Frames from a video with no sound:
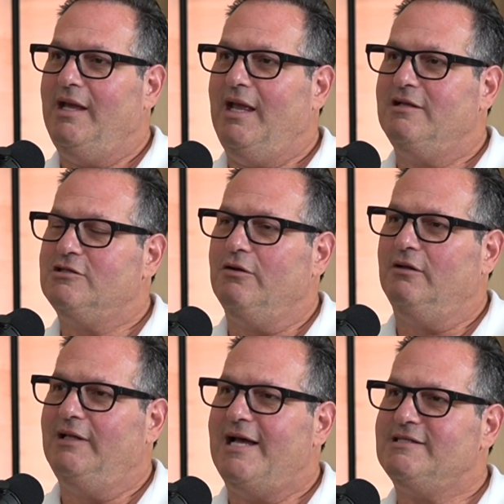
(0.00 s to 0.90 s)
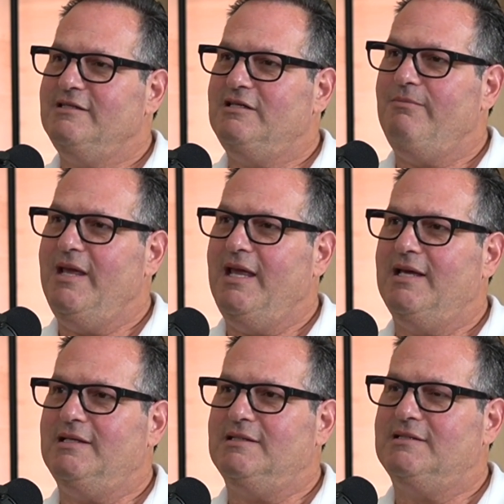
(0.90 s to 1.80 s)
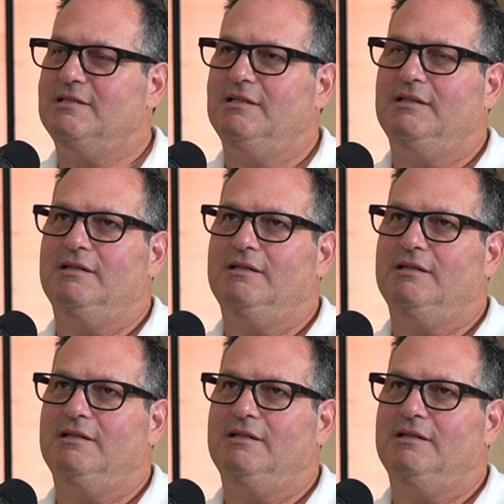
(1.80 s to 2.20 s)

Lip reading: And so the lesson to me is